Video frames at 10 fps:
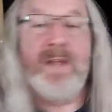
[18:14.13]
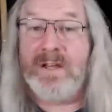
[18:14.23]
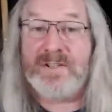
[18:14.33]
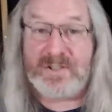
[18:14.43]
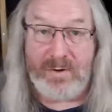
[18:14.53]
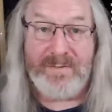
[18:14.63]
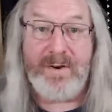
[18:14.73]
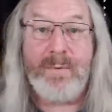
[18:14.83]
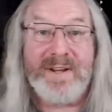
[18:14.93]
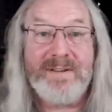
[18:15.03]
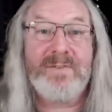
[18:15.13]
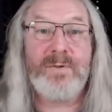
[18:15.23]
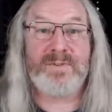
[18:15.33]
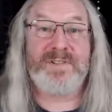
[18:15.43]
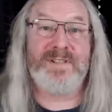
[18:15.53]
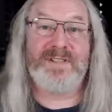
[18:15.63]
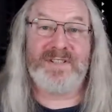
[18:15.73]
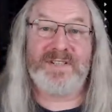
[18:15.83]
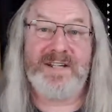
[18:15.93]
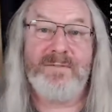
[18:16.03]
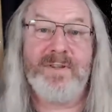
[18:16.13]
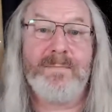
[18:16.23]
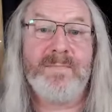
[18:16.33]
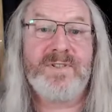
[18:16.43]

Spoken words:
And Song of Awen, of course, in 6/8 rhythm.